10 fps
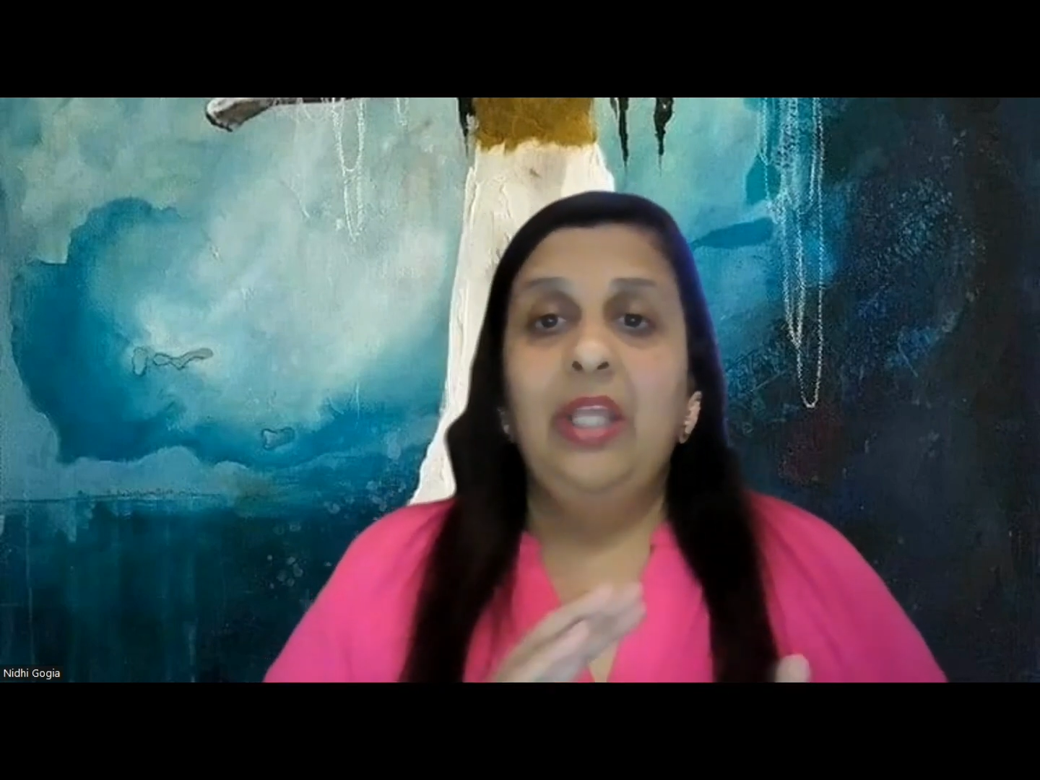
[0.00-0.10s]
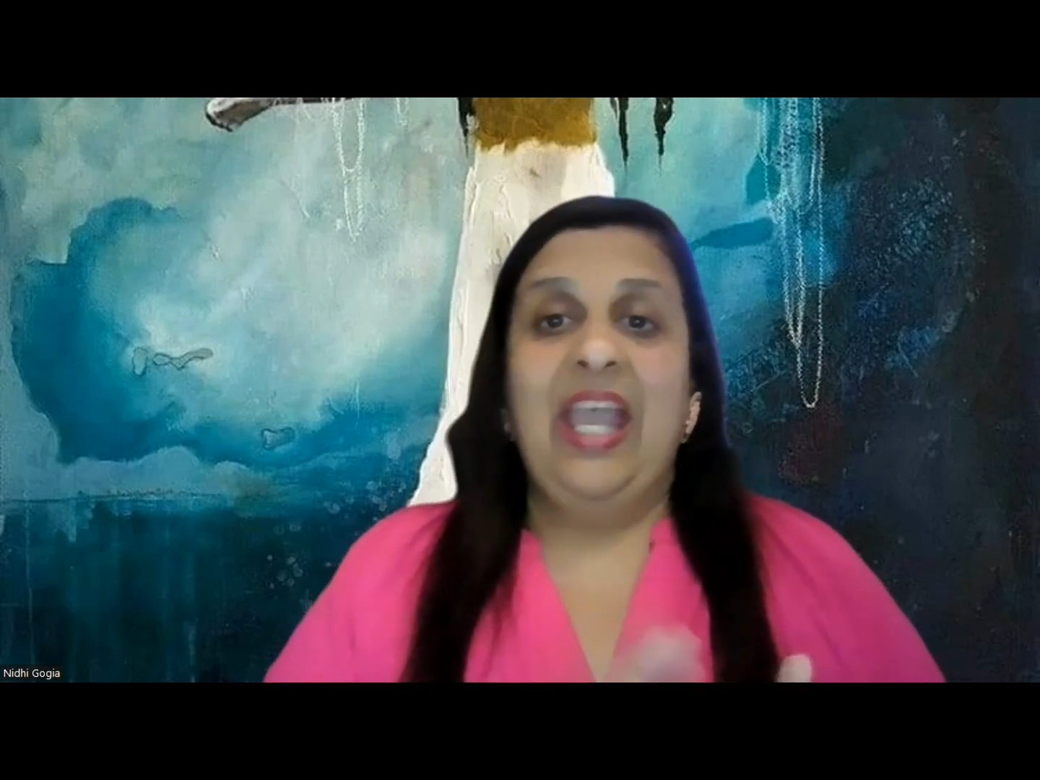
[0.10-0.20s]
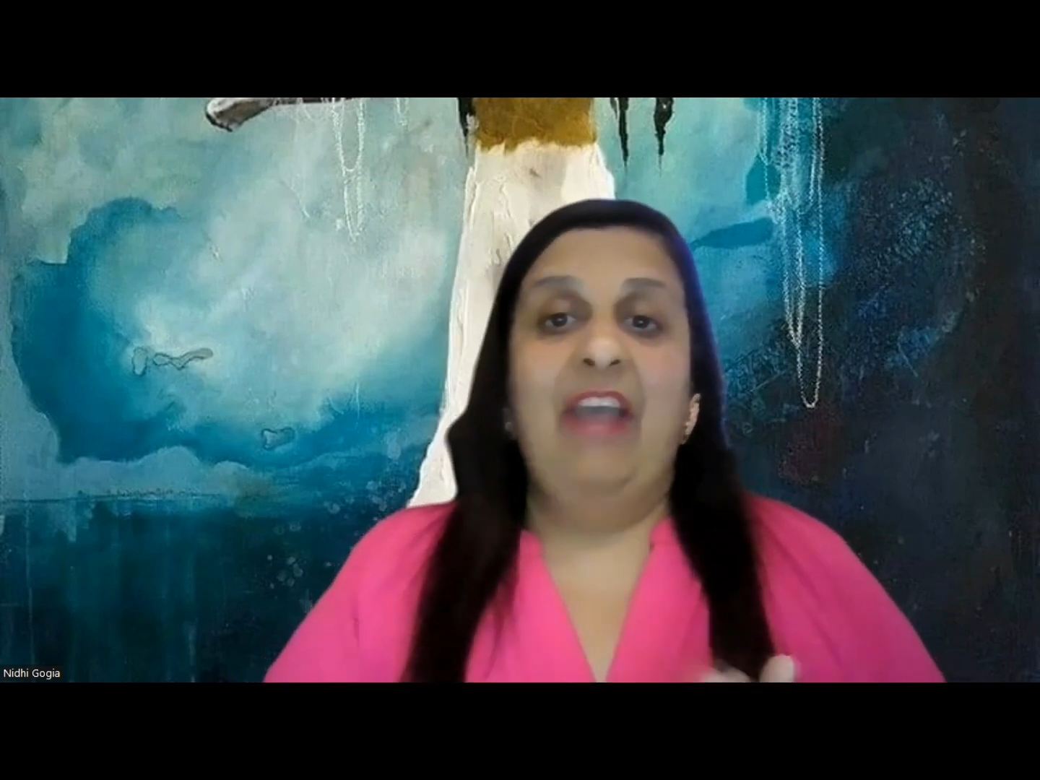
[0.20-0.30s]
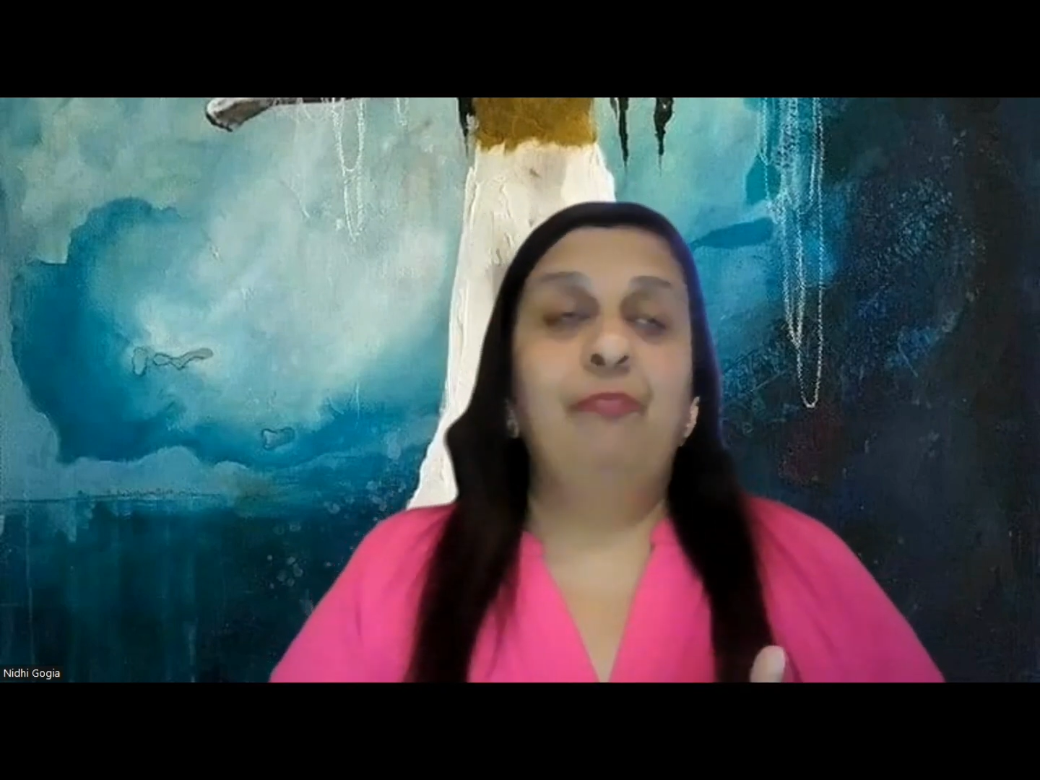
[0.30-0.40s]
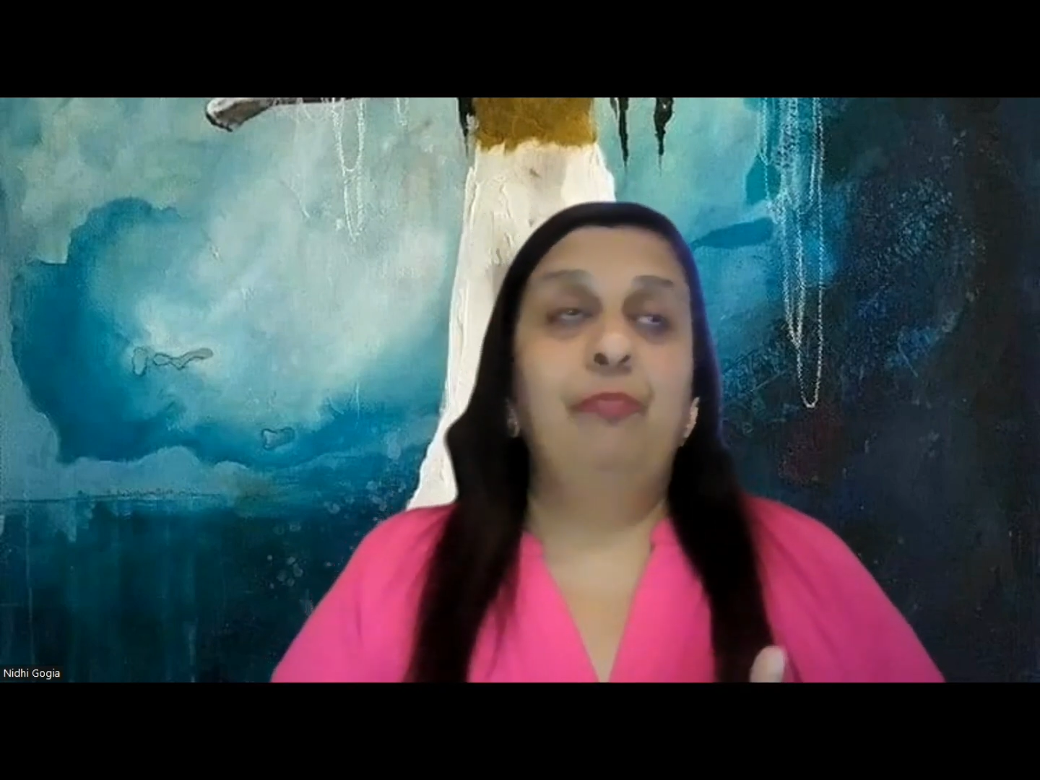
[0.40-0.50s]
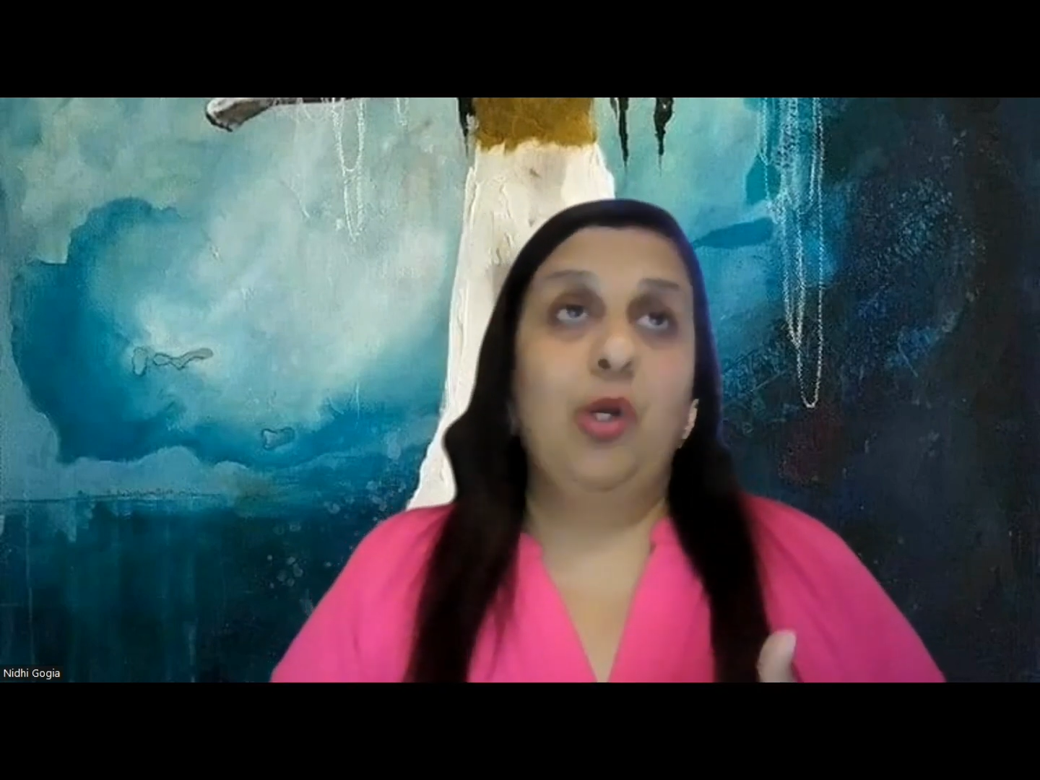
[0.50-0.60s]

have